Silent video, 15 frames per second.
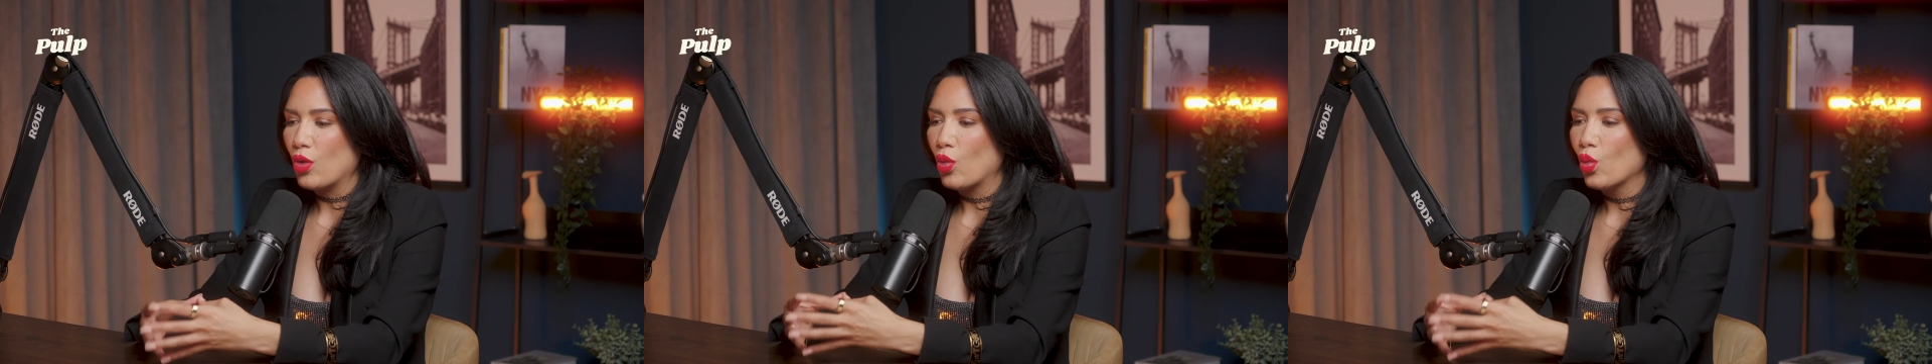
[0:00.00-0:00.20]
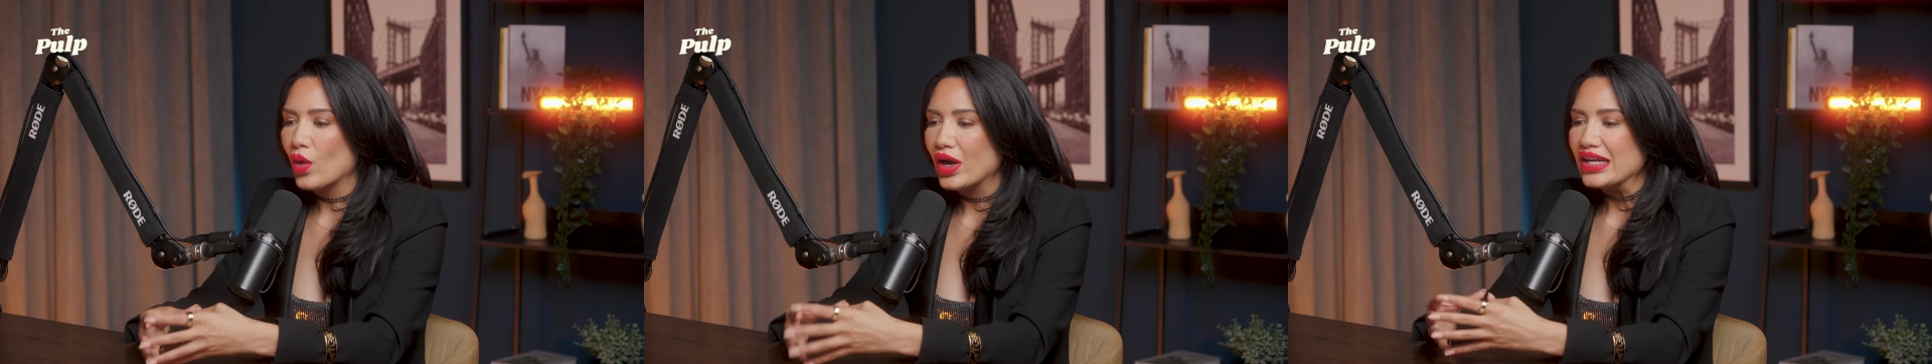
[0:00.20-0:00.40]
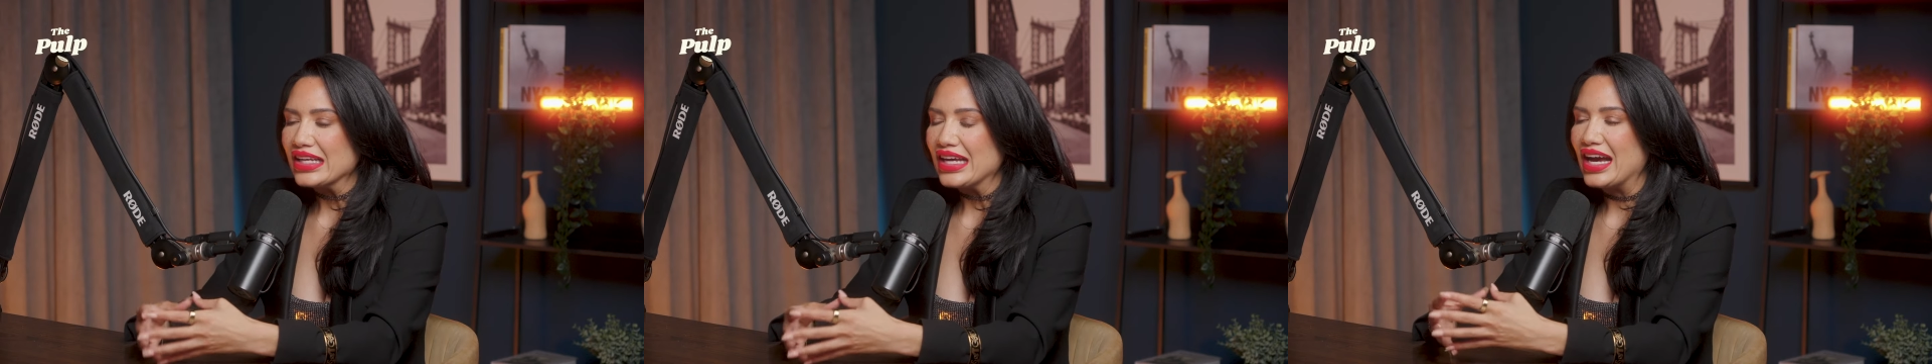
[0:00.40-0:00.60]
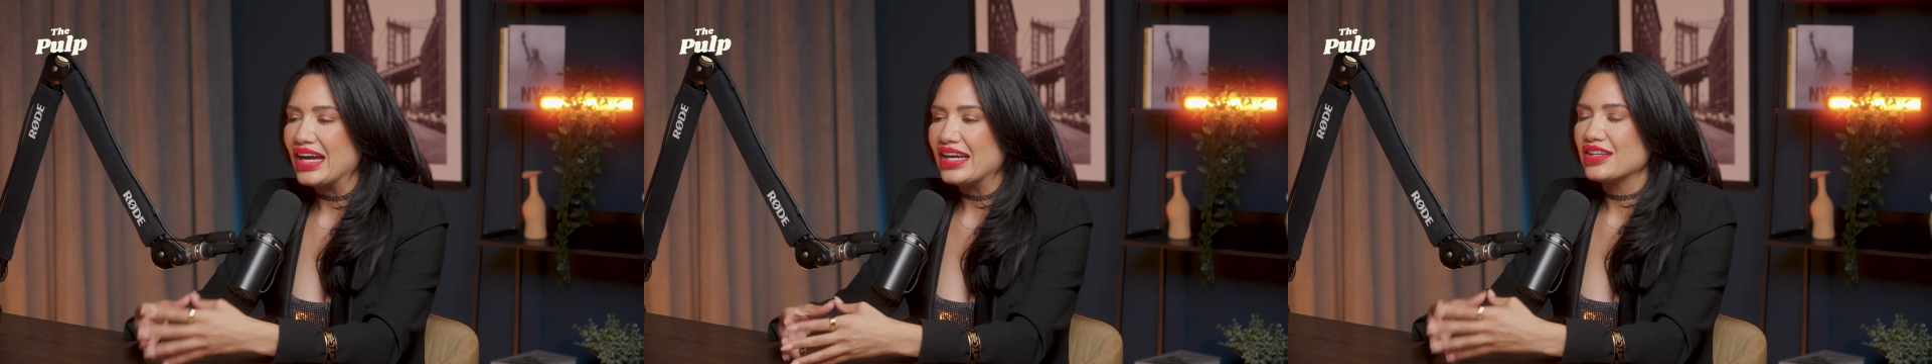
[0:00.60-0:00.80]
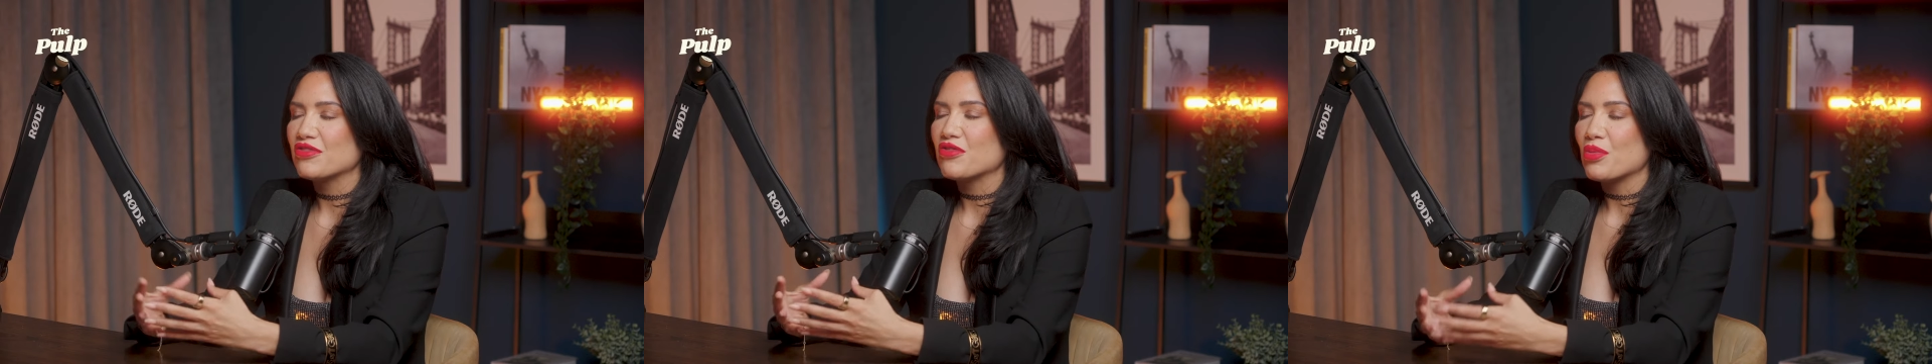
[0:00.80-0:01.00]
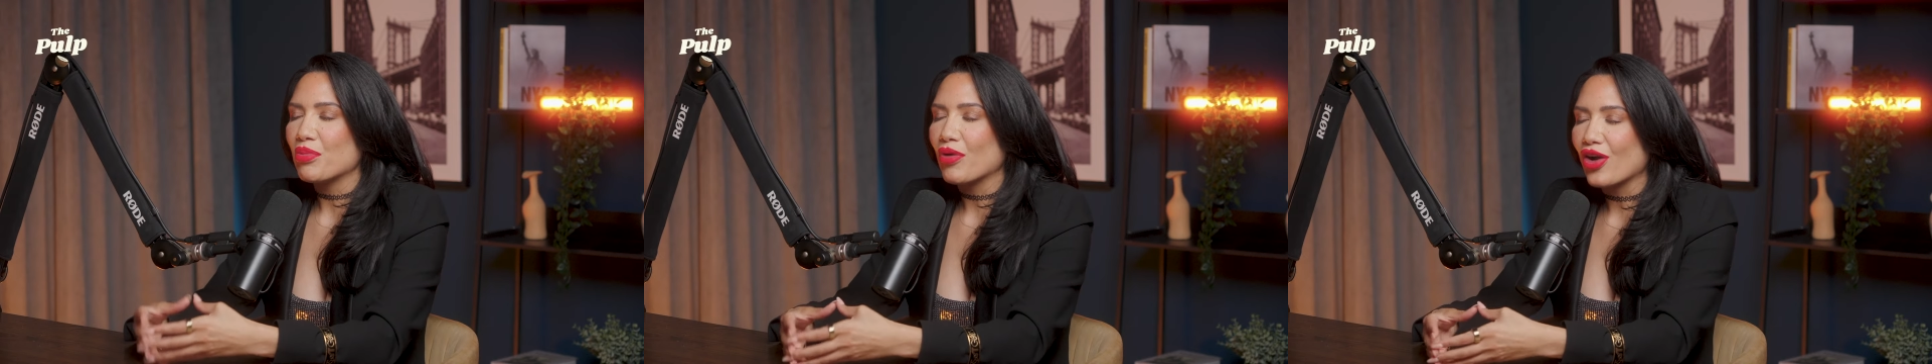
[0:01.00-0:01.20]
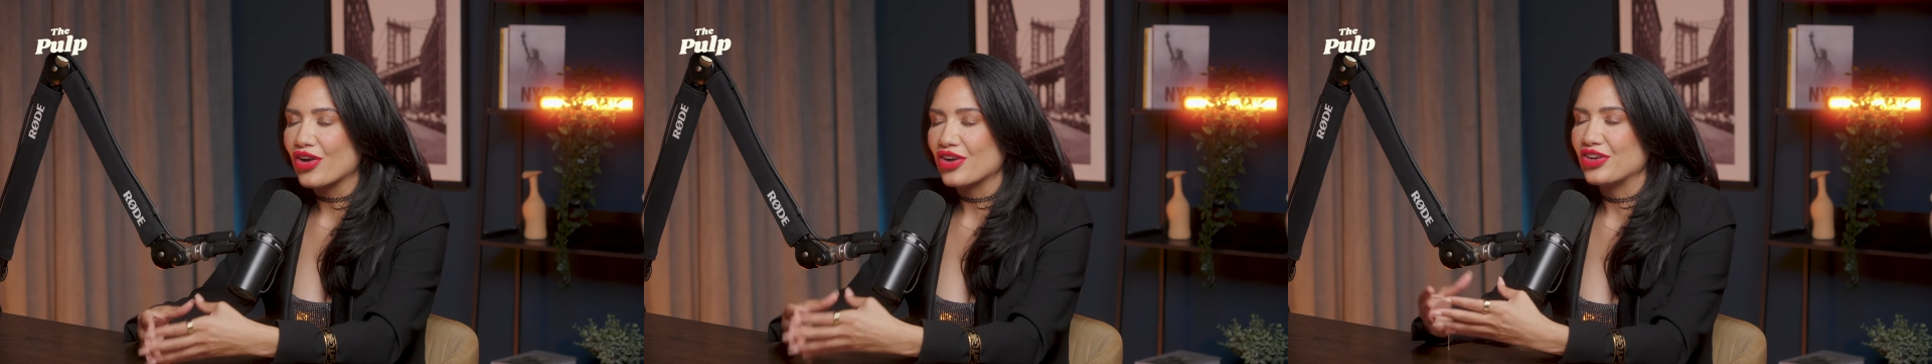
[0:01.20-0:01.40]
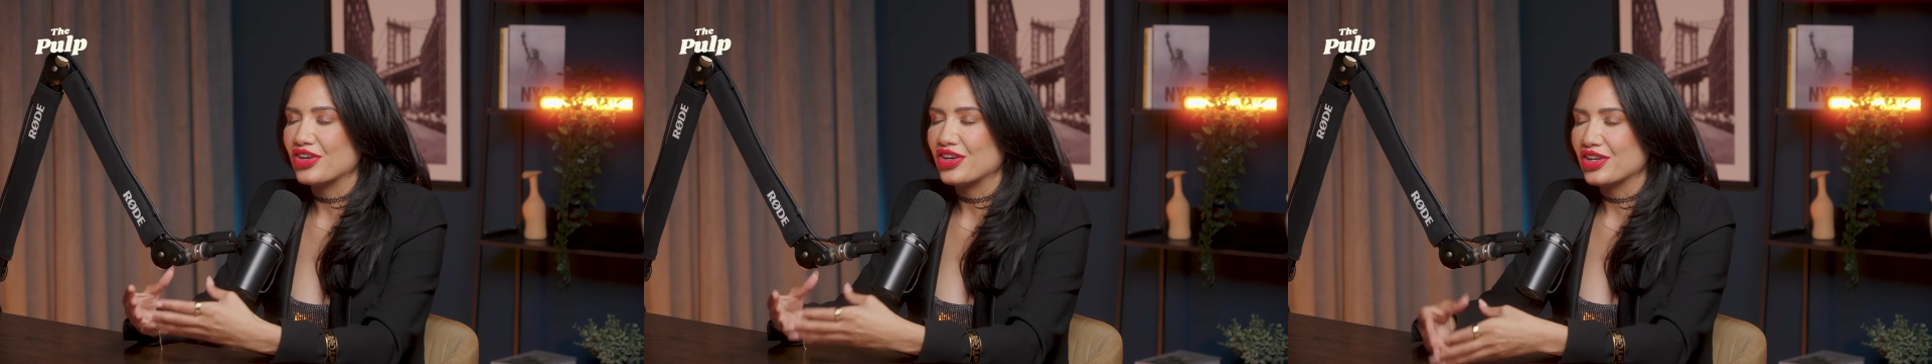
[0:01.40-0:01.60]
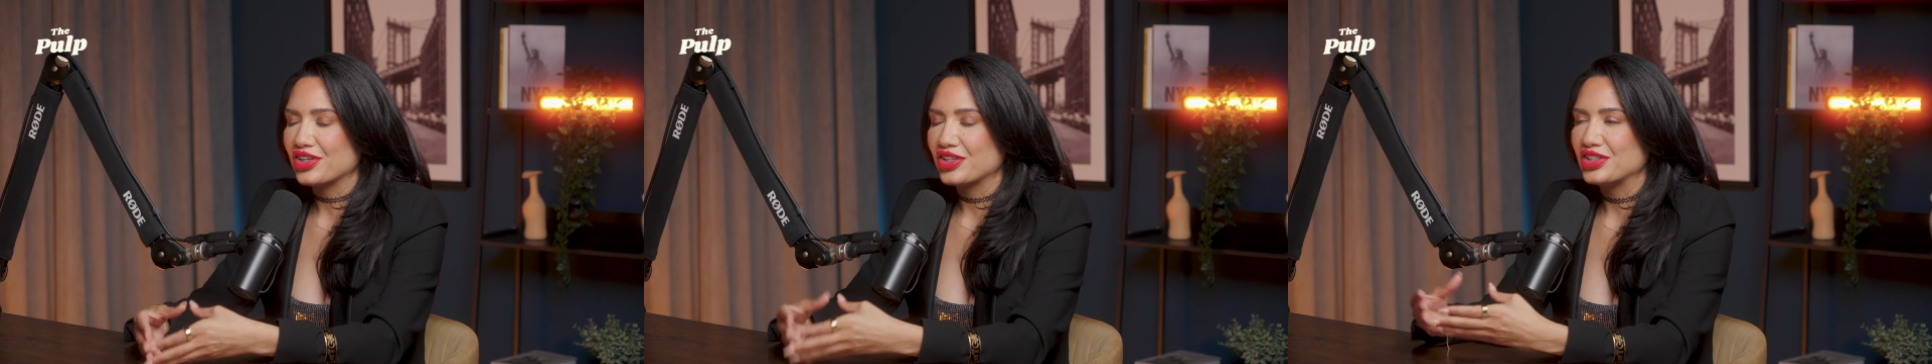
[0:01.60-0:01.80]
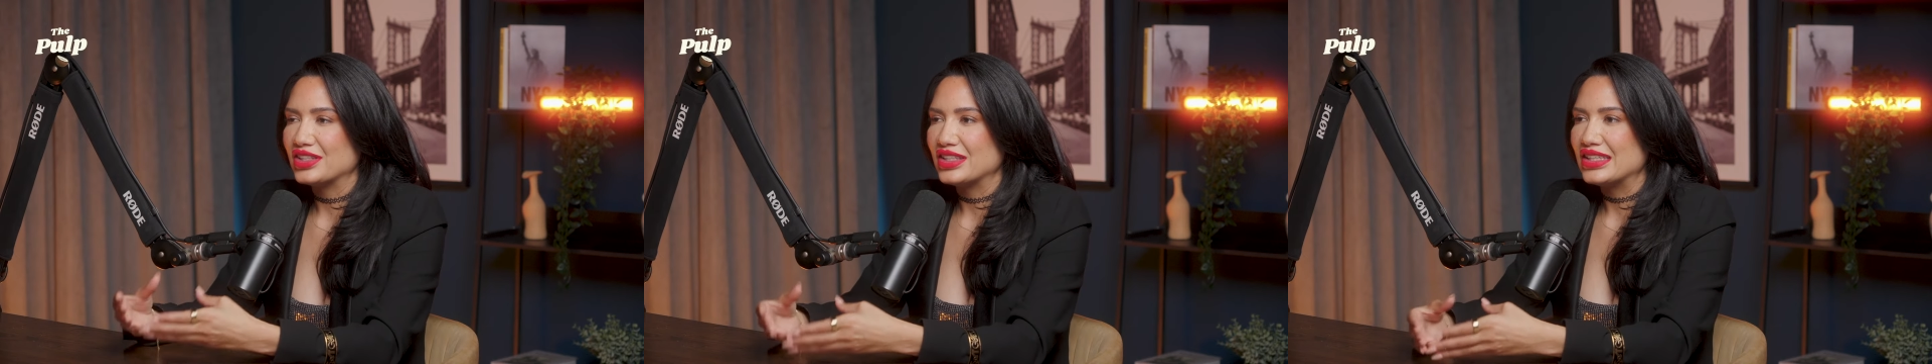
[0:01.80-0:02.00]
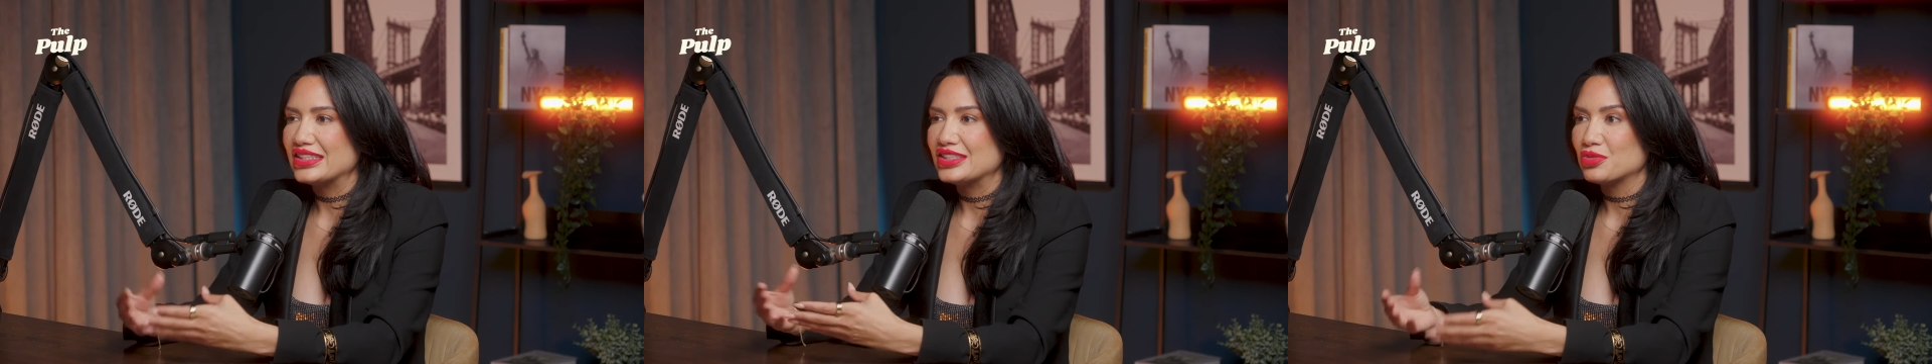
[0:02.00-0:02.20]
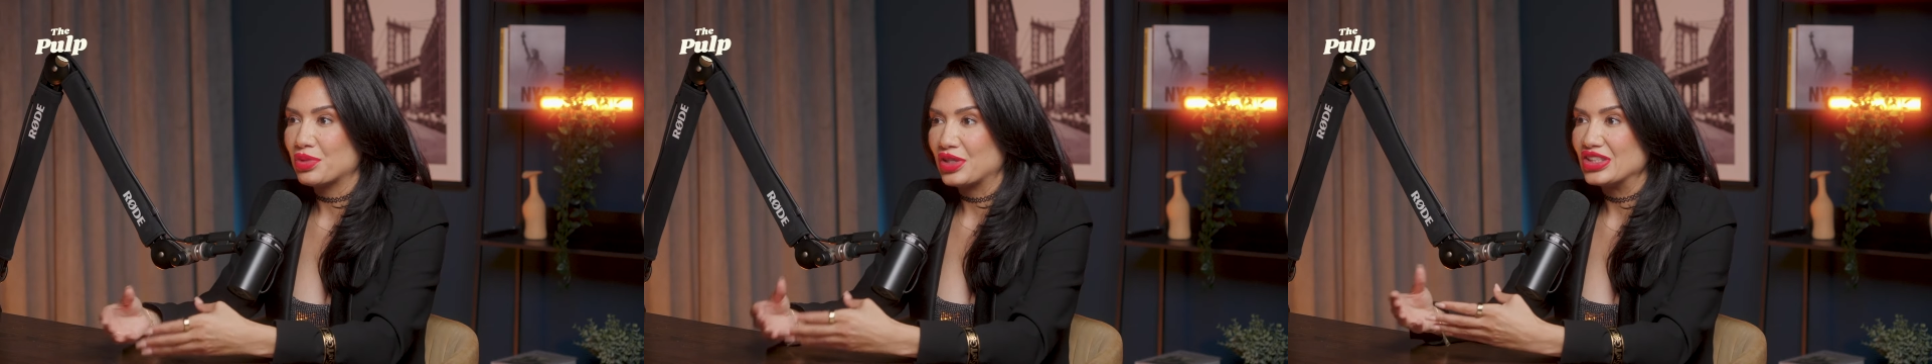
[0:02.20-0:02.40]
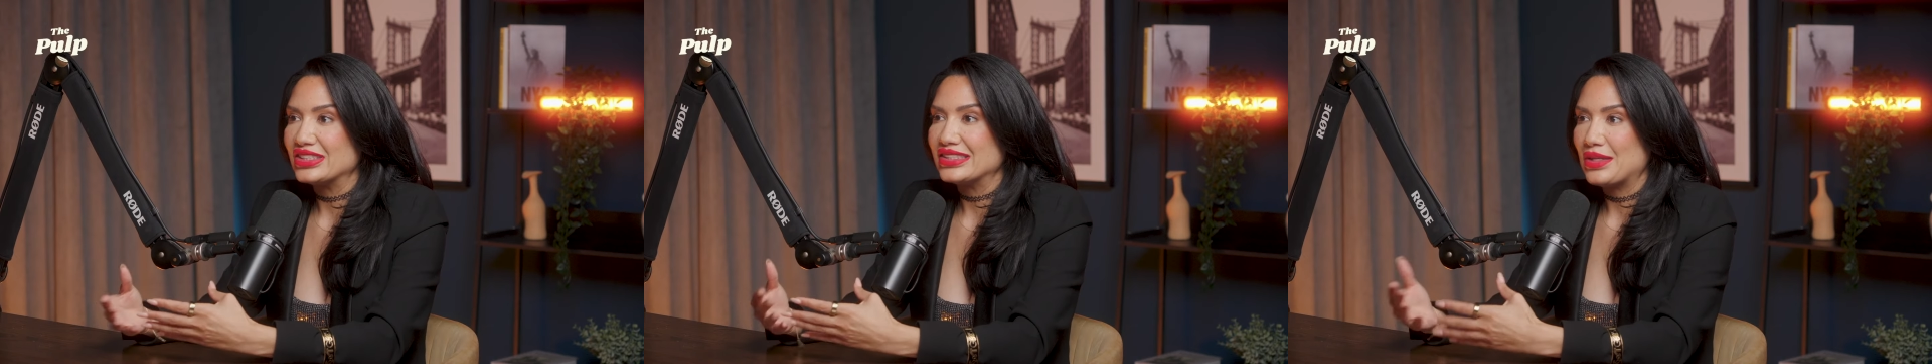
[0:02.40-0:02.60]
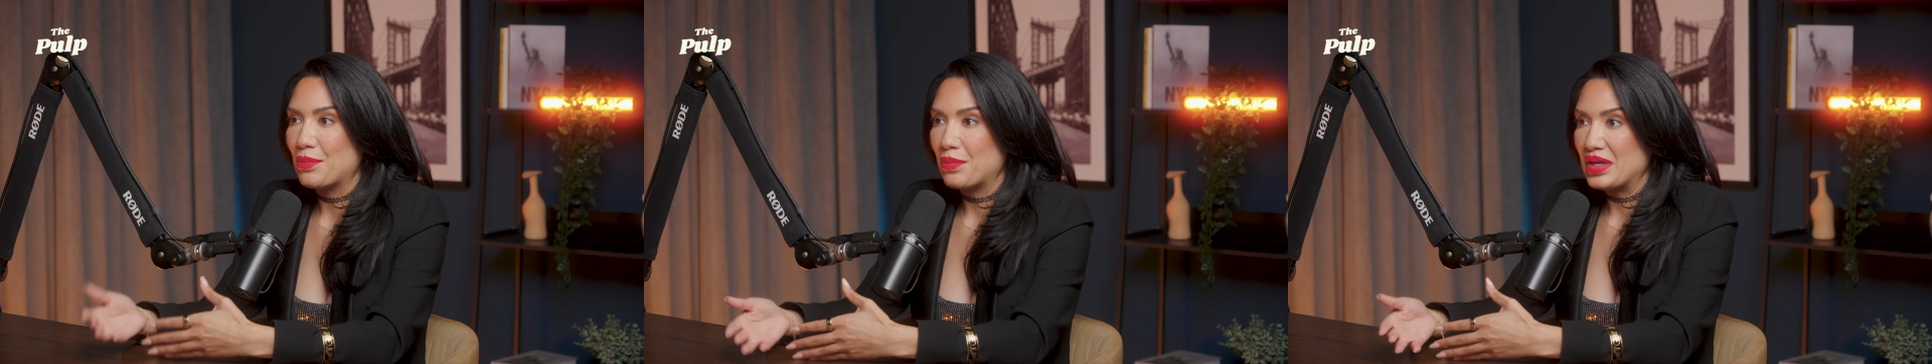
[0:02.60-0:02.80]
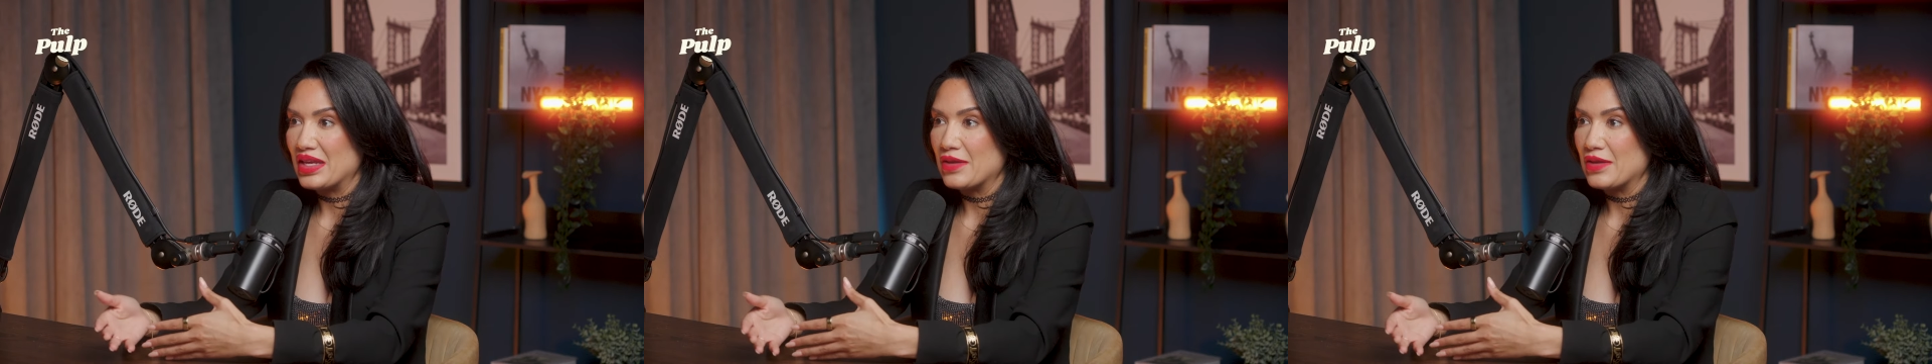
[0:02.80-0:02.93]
what kind of a partner could this person be?